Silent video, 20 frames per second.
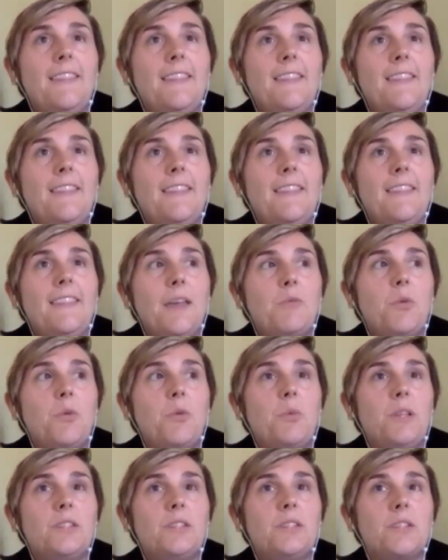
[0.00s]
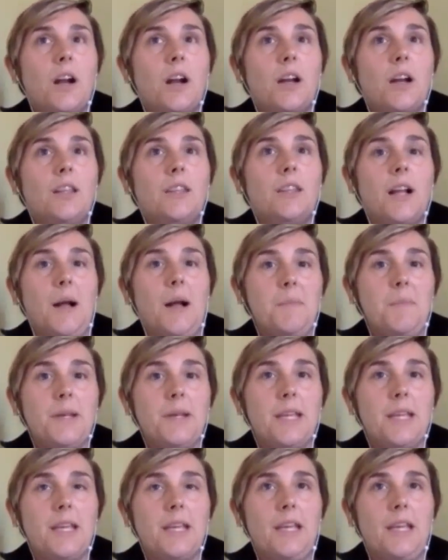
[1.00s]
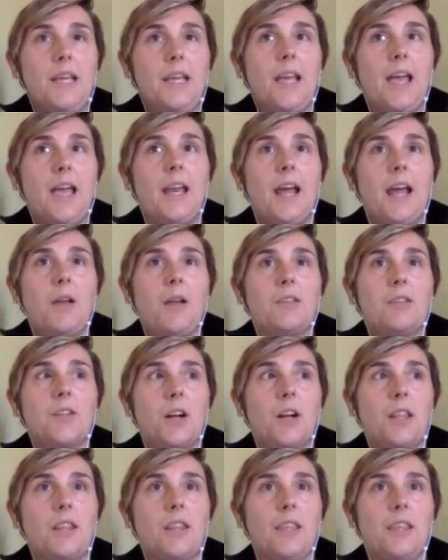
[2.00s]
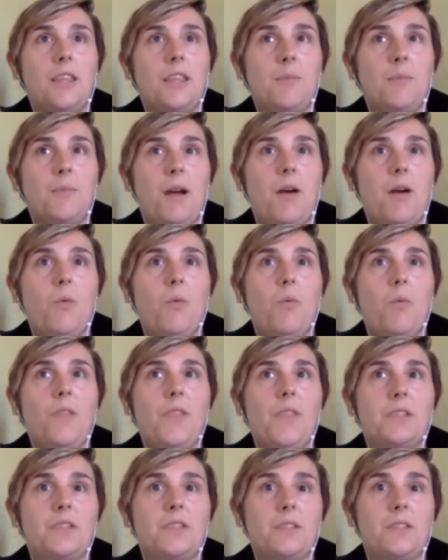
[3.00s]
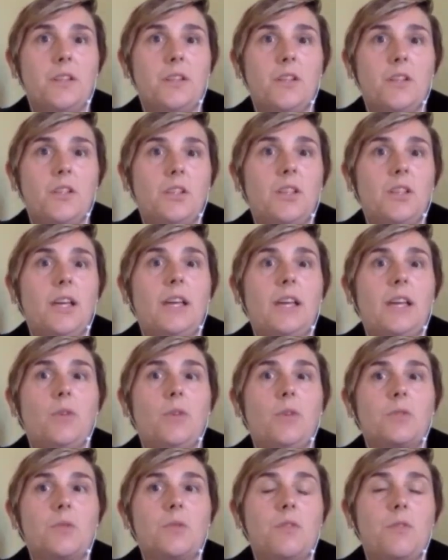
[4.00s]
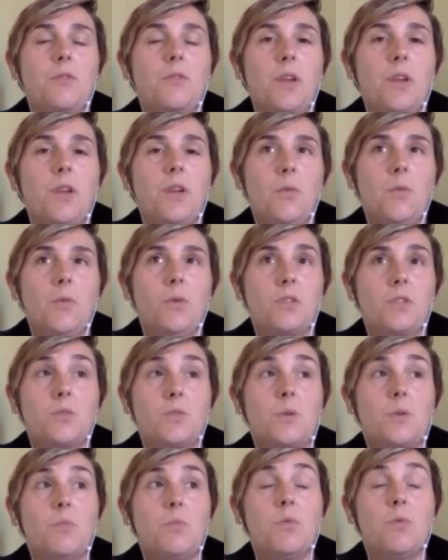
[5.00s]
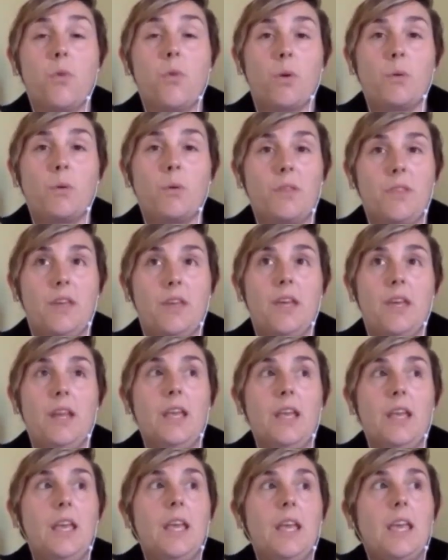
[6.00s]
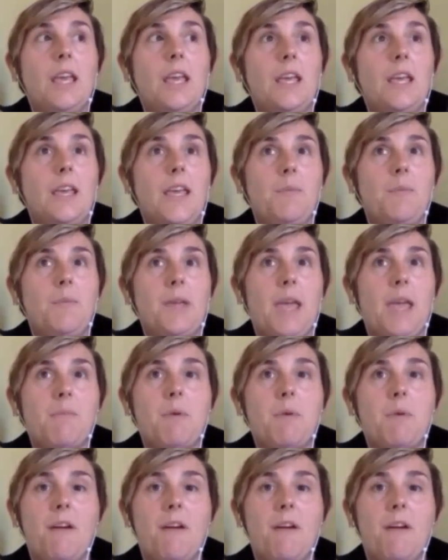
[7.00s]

And then when we started the company and I started thinking about what this is going to look like once we move forward with it, it became